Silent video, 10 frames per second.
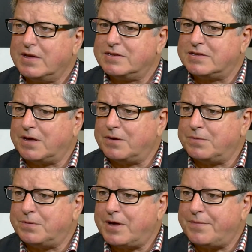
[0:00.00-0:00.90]

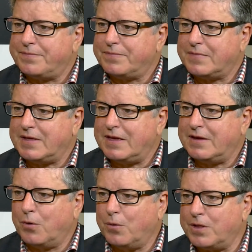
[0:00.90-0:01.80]
So
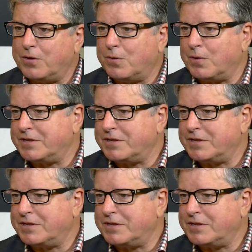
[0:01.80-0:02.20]
all in all,